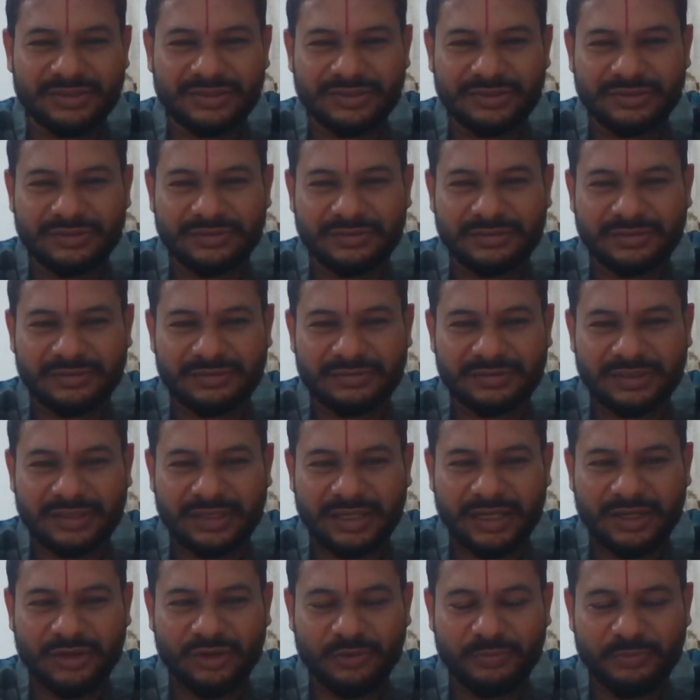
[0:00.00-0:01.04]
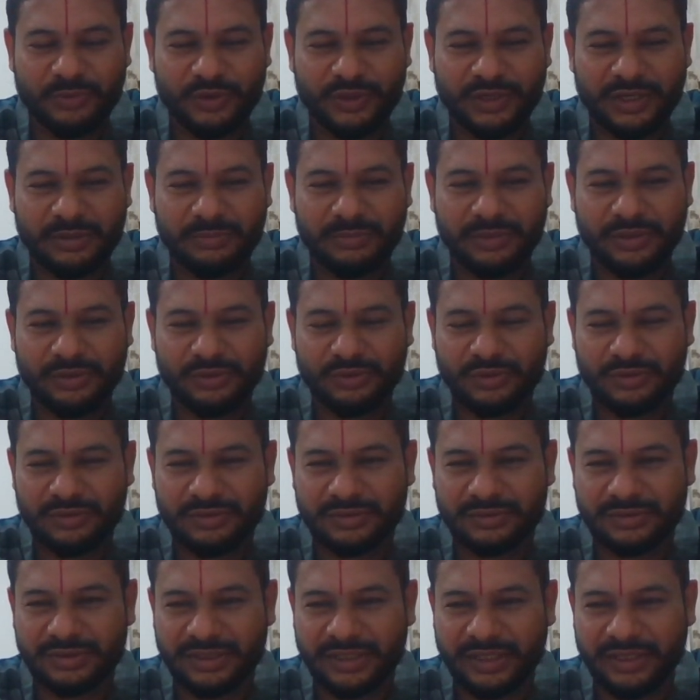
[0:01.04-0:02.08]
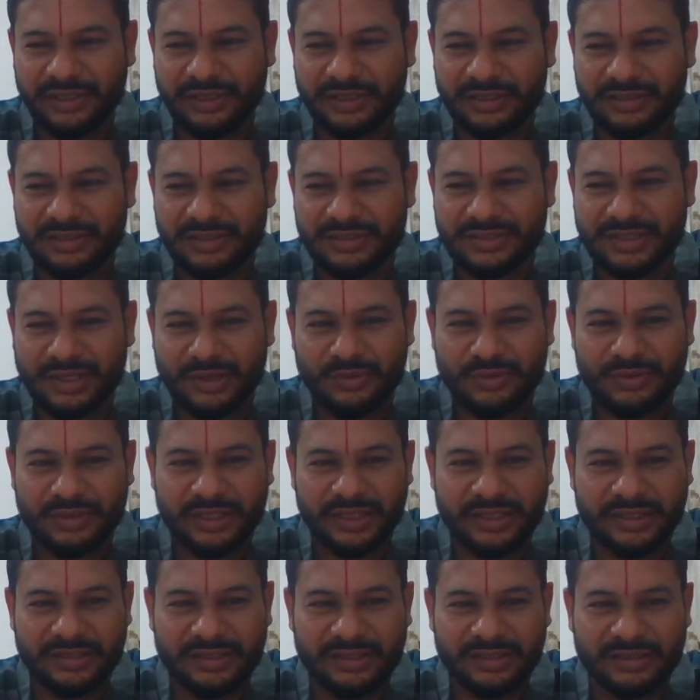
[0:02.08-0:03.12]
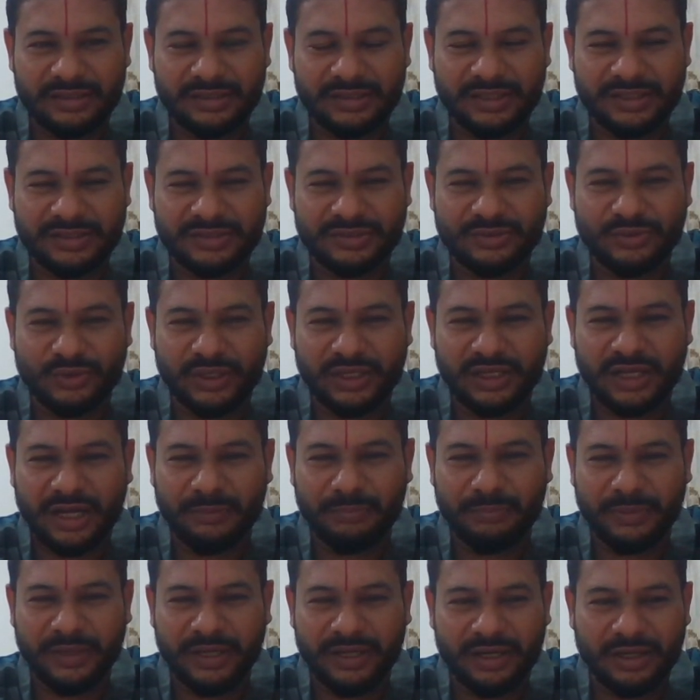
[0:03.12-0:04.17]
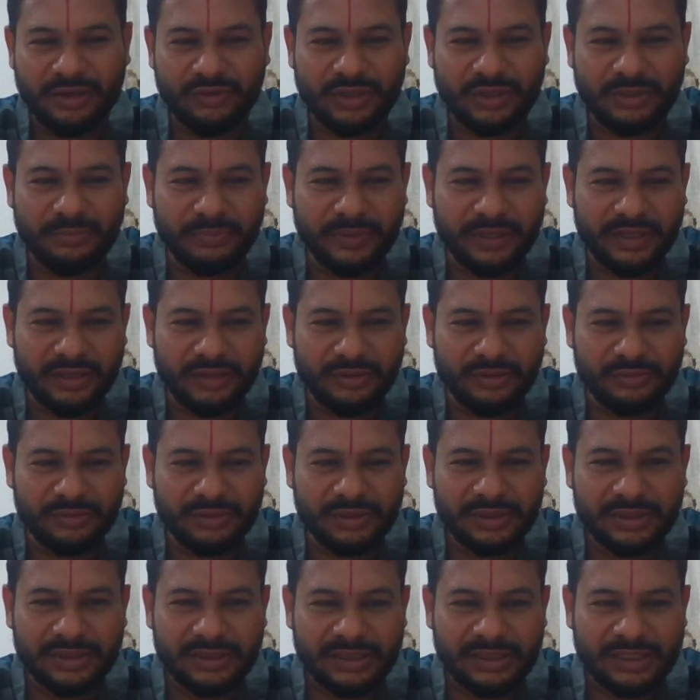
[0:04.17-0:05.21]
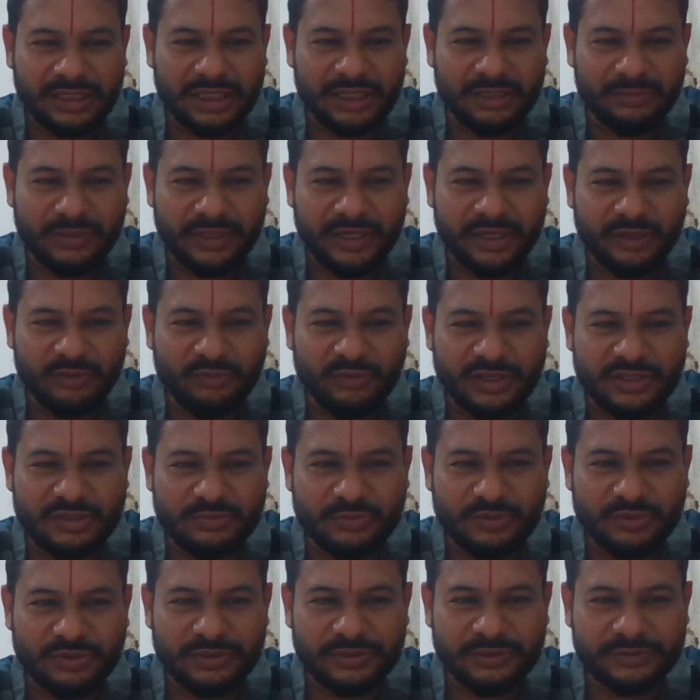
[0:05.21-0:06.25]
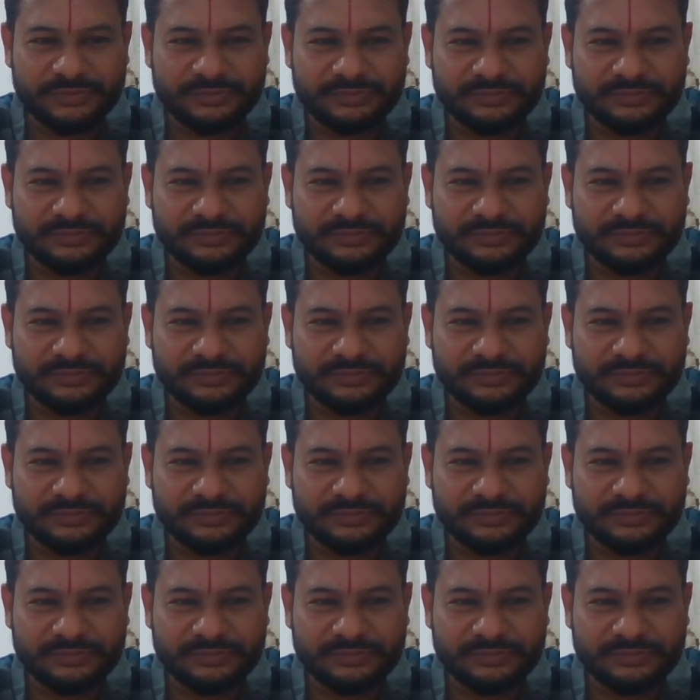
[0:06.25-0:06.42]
So I hope you are able to hear the sound. It's going up and down, up and down. I'll play it once more.